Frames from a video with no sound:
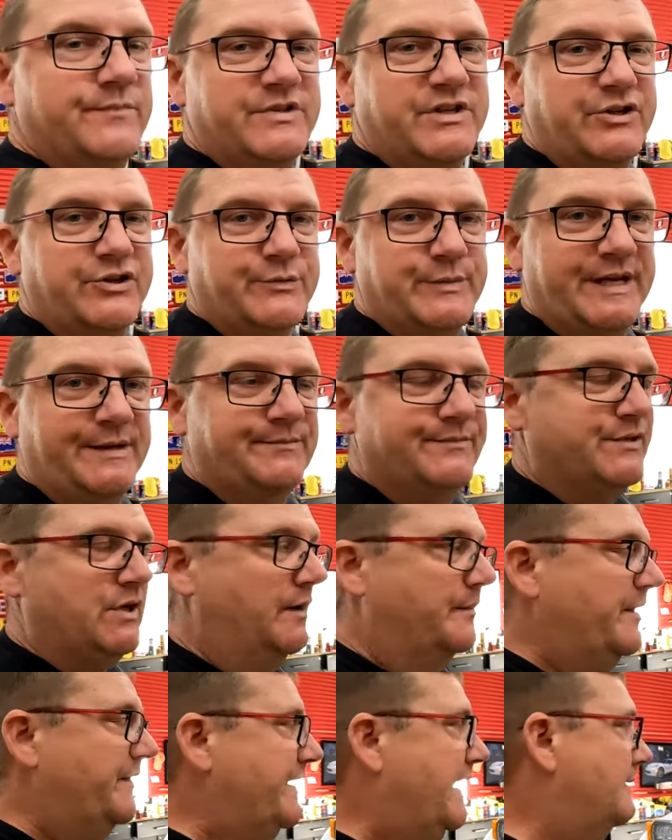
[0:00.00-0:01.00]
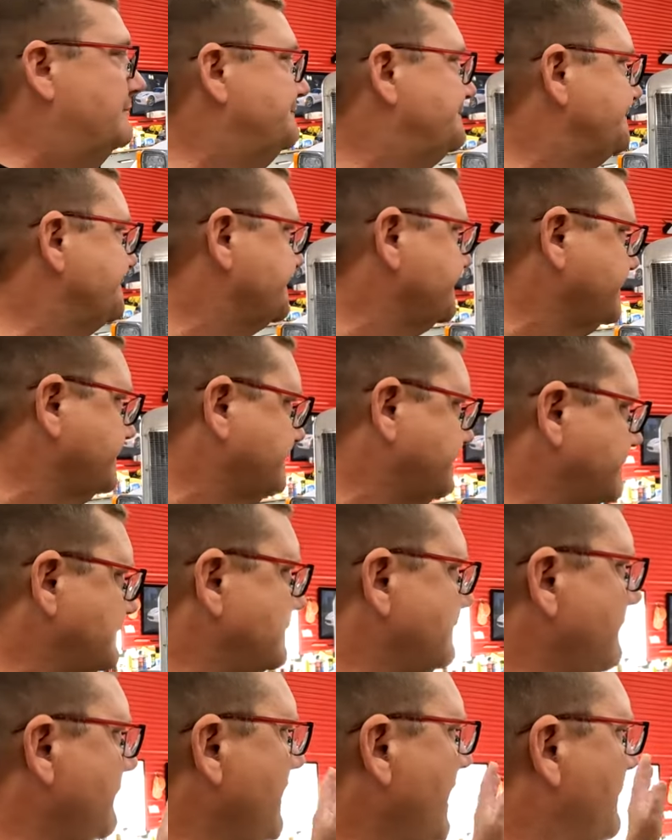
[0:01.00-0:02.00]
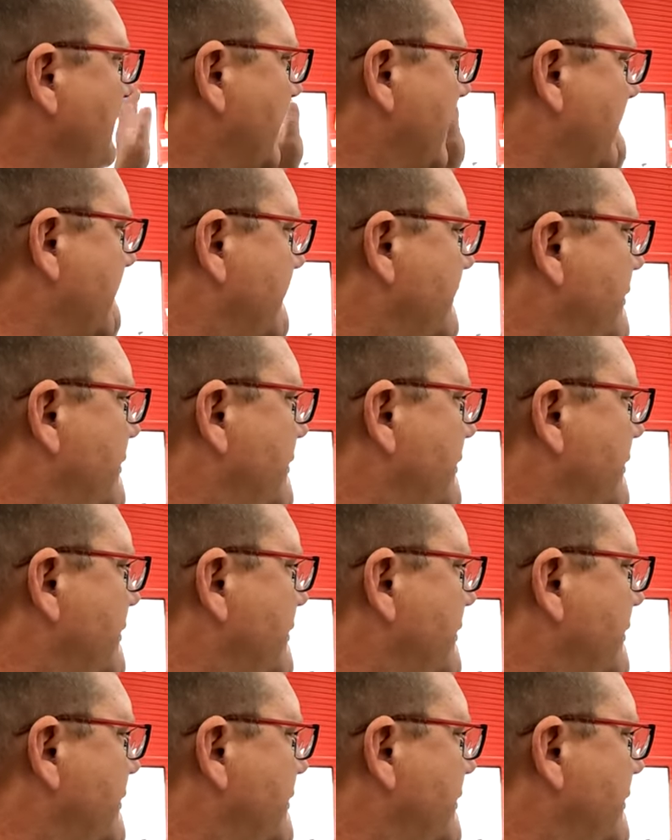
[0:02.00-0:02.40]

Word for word: Excuse me, sorry about that. But I'm